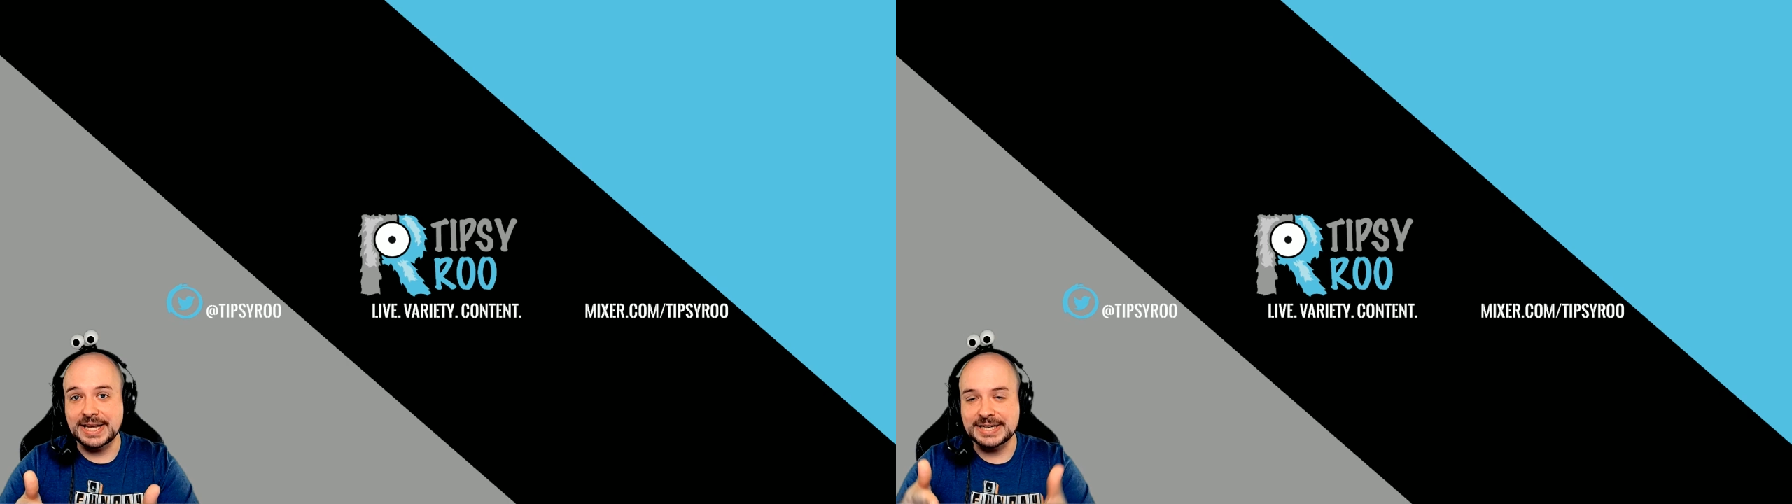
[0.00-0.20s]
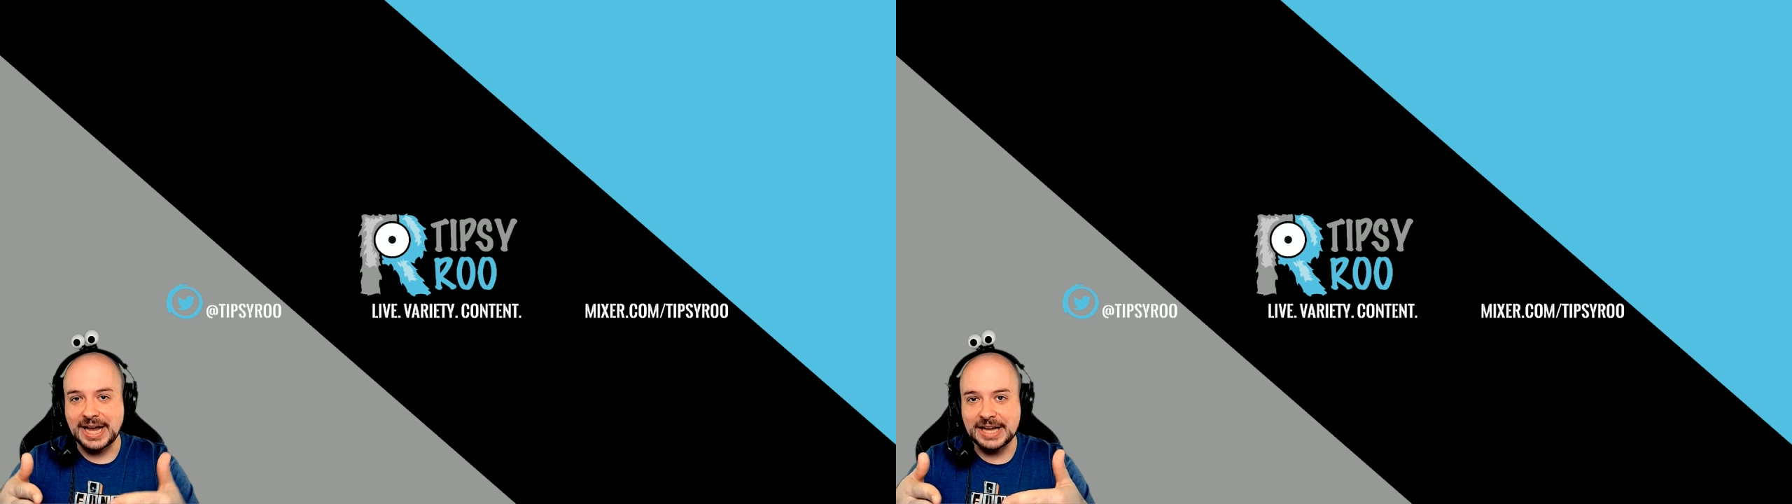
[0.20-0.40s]

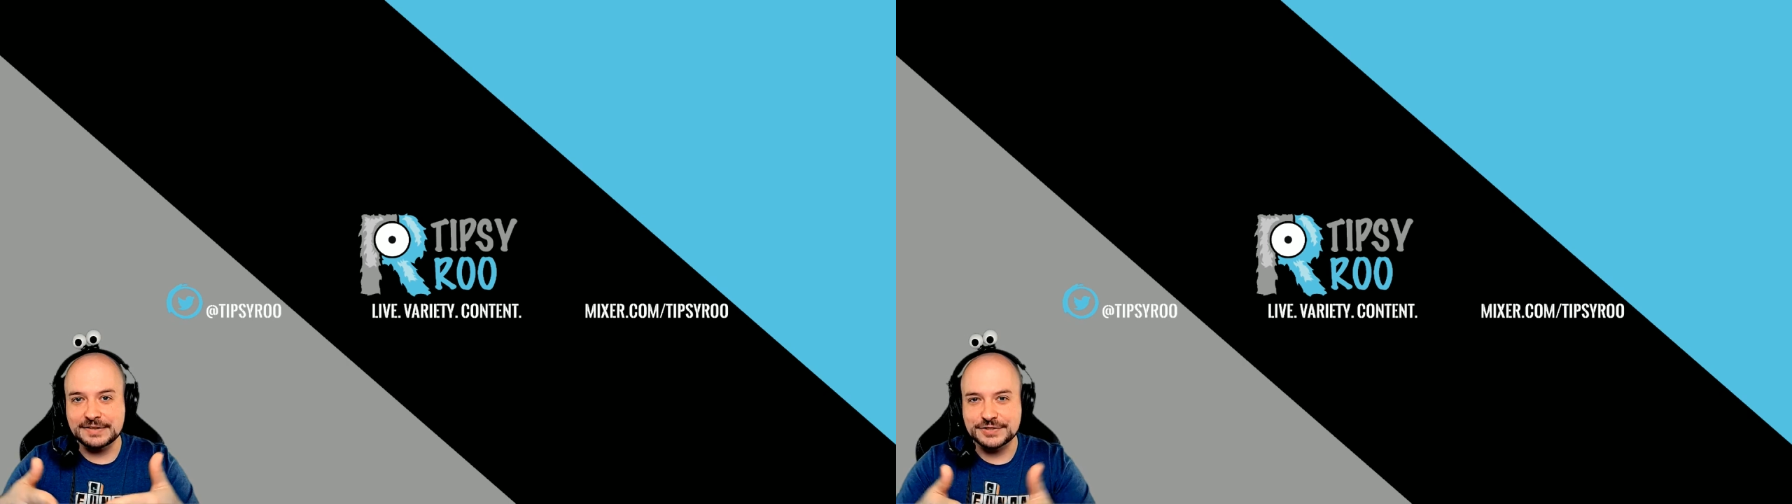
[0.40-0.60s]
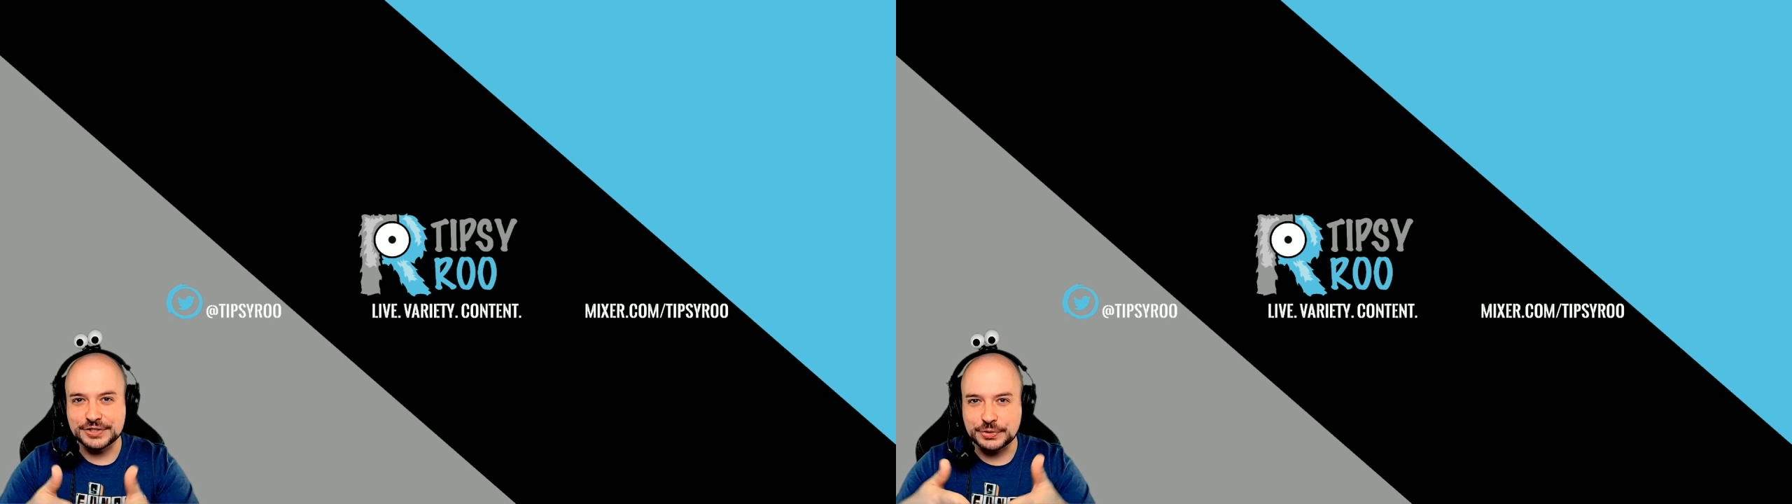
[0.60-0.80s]
and kind
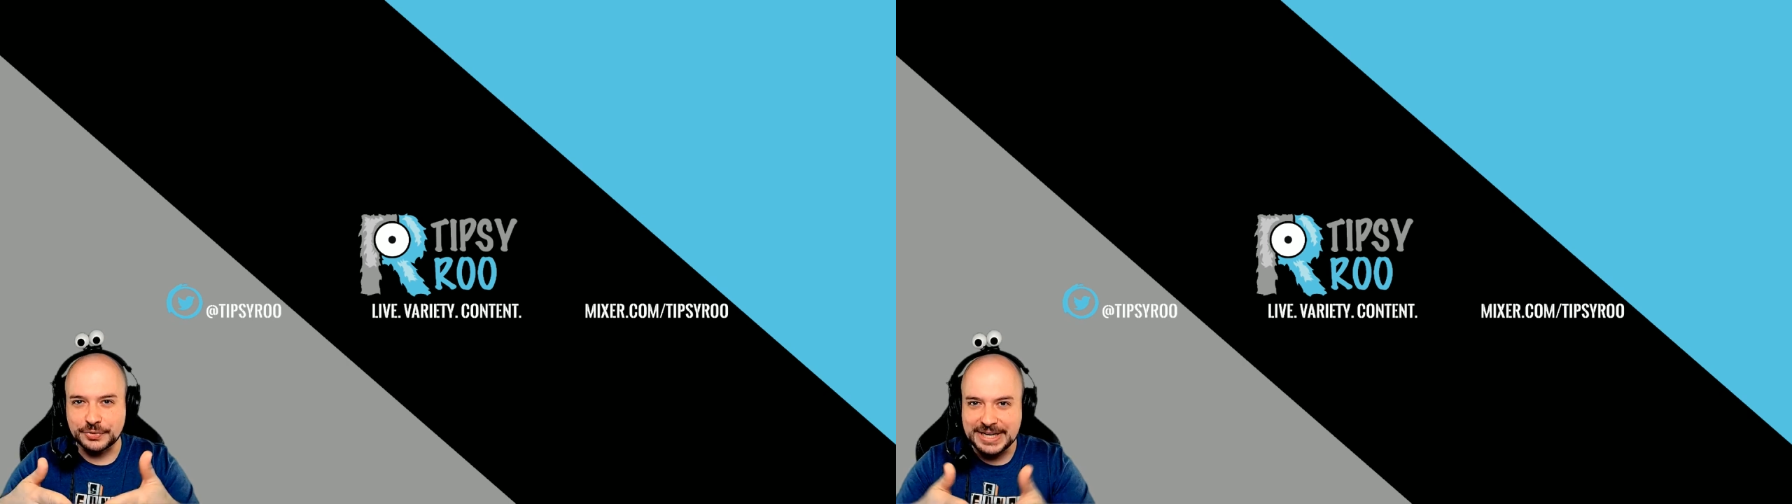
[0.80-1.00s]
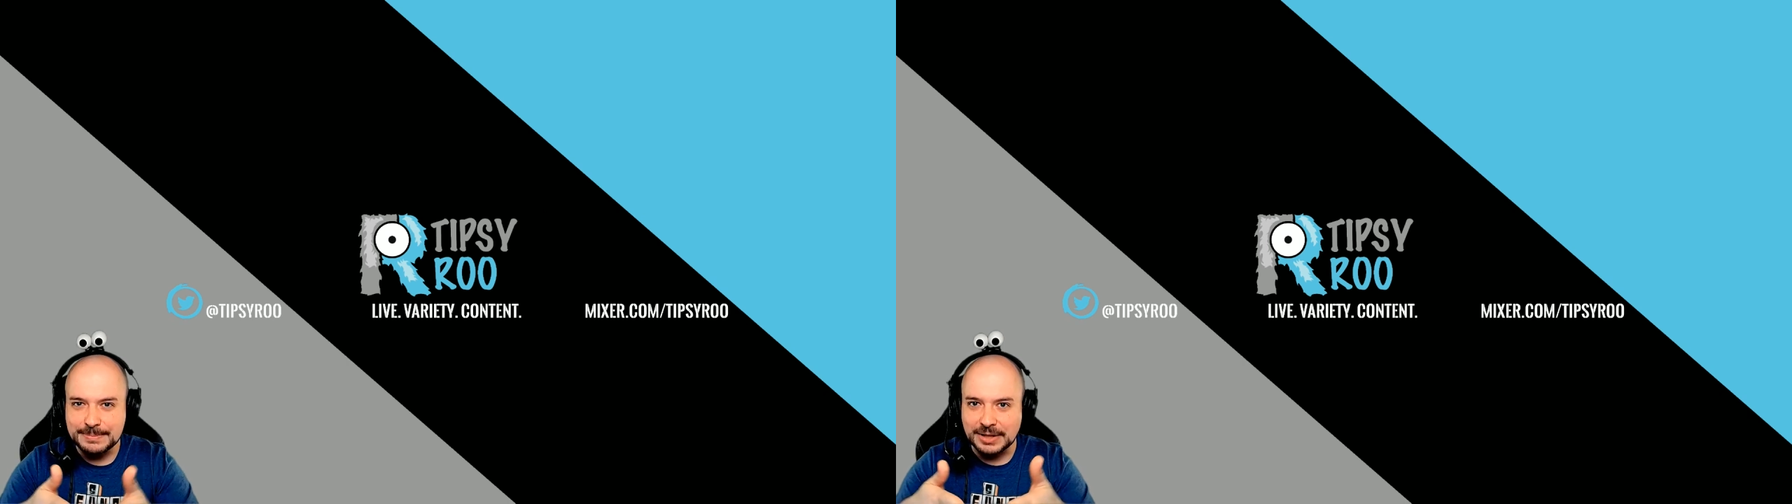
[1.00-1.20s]
of
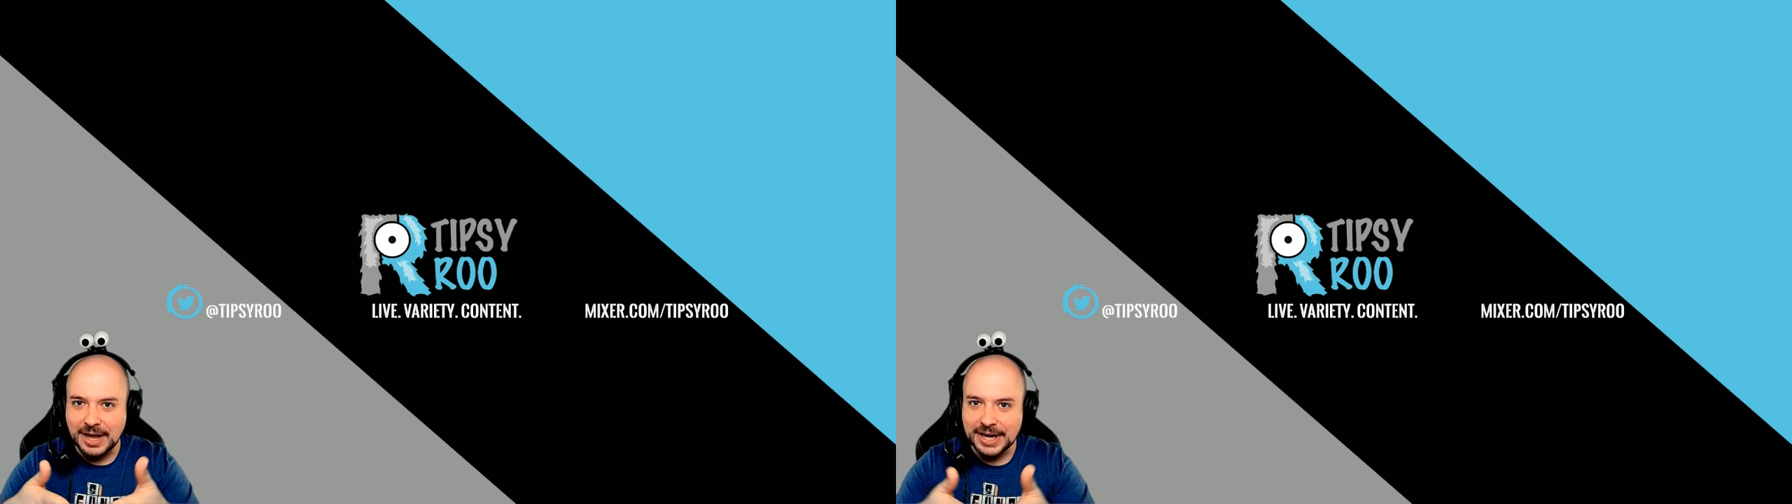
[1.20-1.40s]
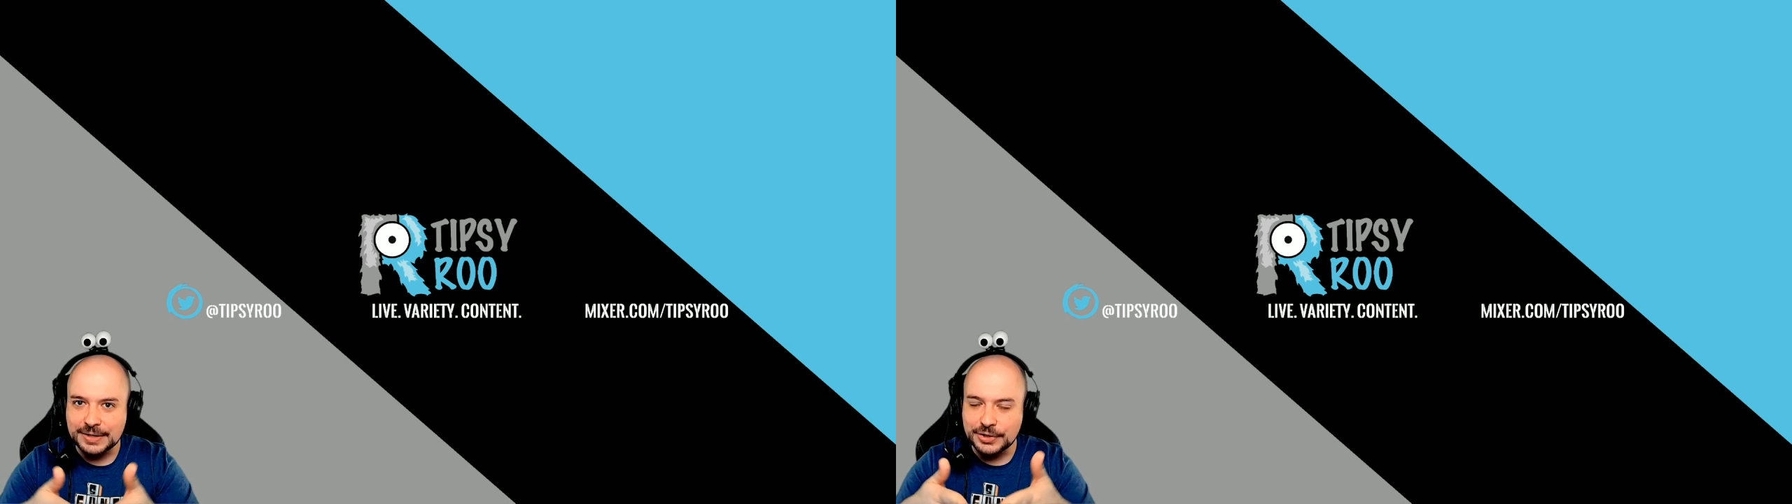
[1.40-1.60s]

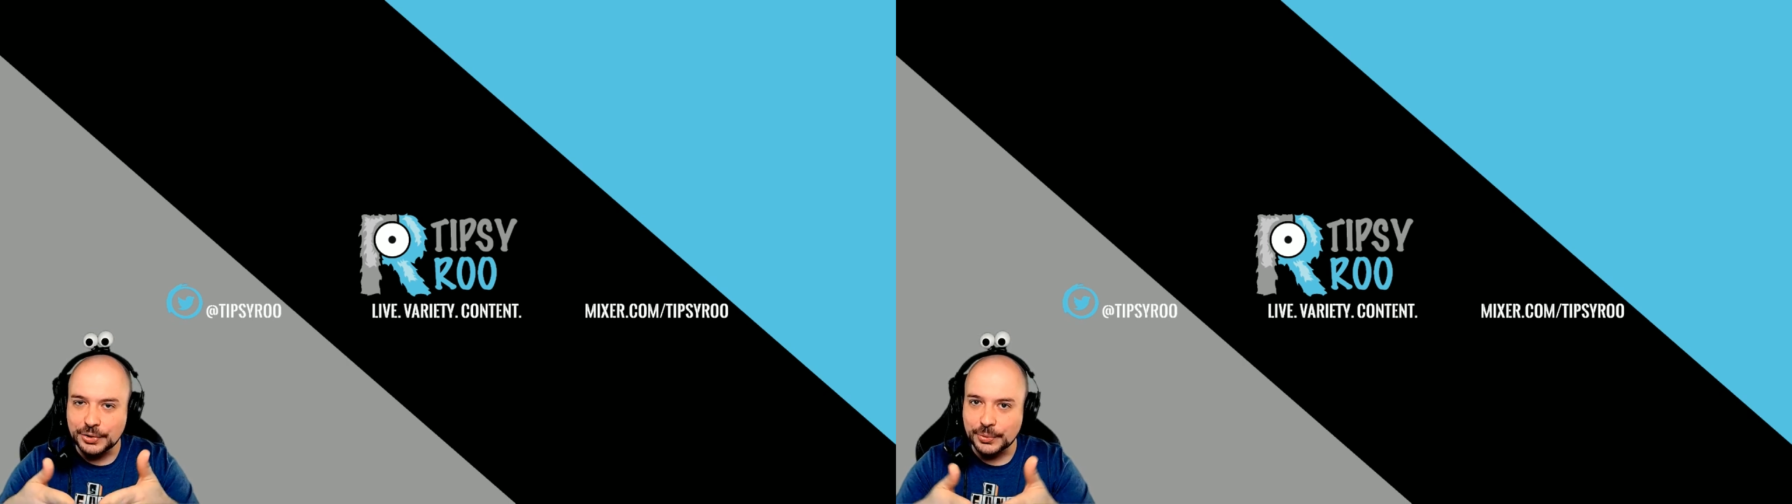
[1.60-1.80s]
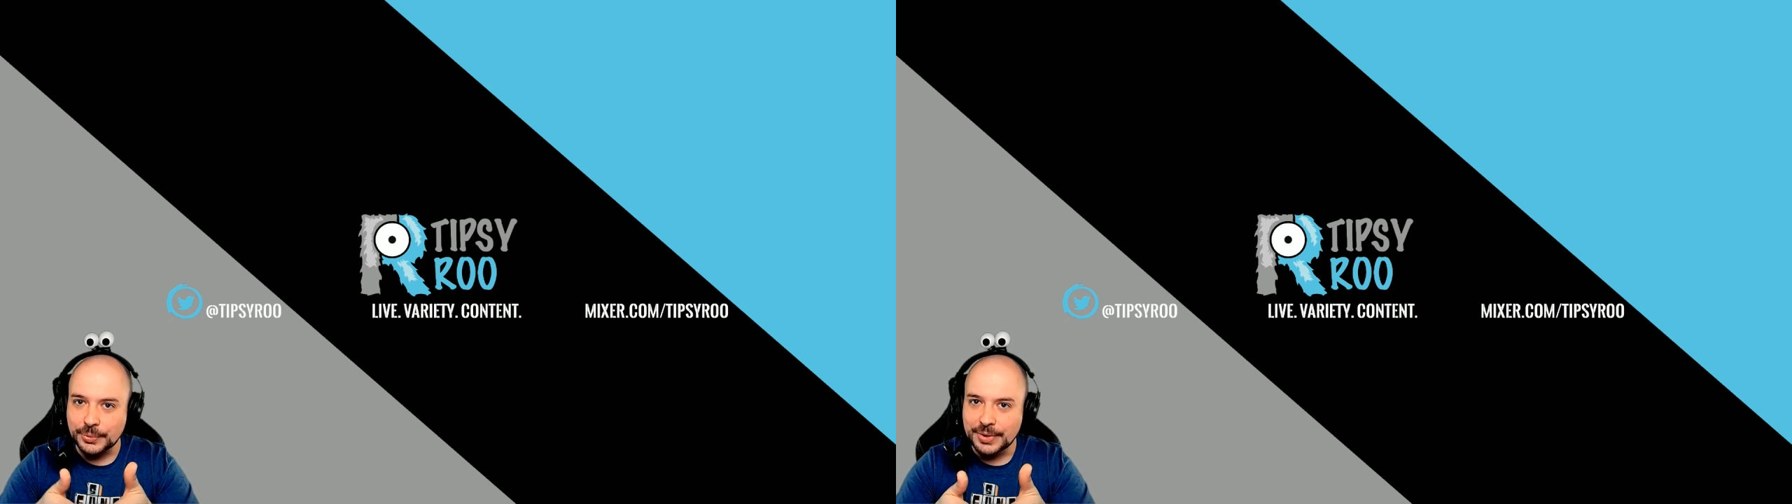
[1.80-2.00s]
streamline
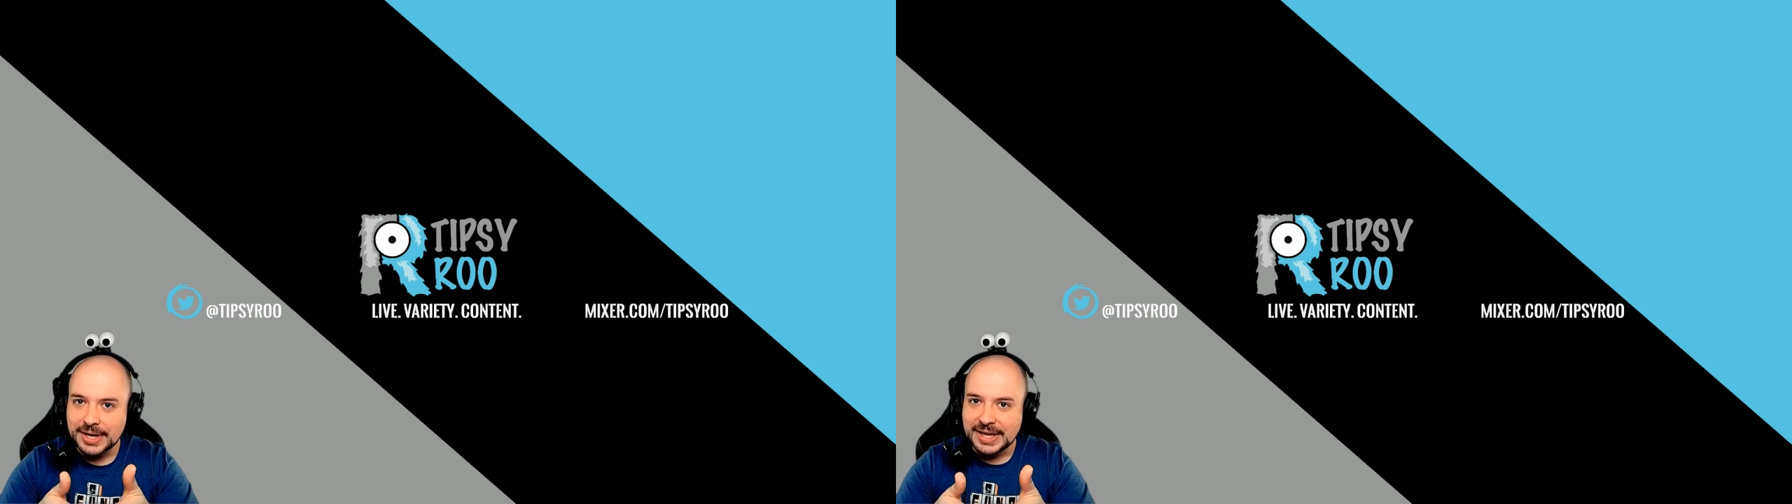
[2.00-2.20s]
you